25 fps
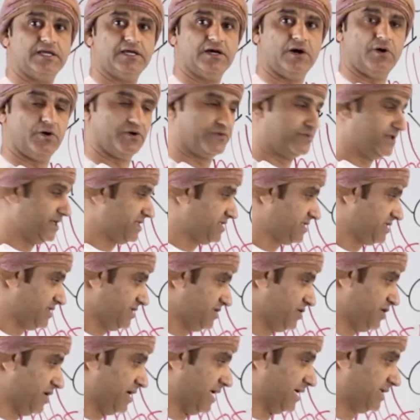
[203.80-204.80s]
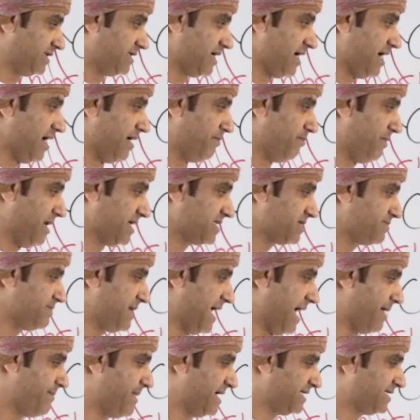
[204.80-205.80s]
or this unit must be
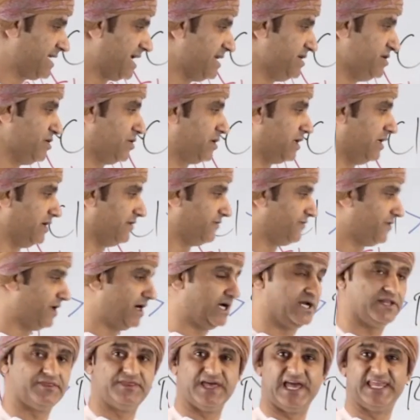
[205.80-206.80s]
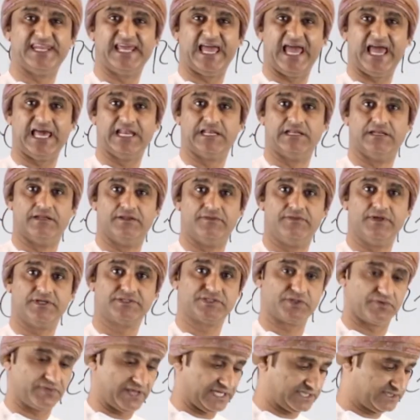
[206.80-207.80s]
a better nucleophile than L.
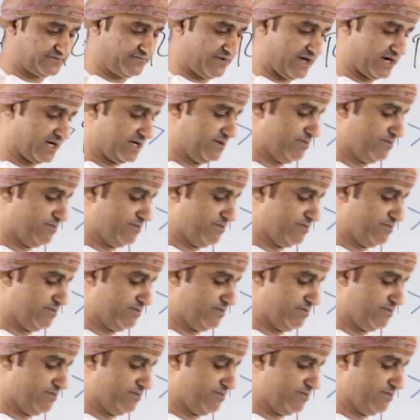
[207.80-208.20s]
So that's very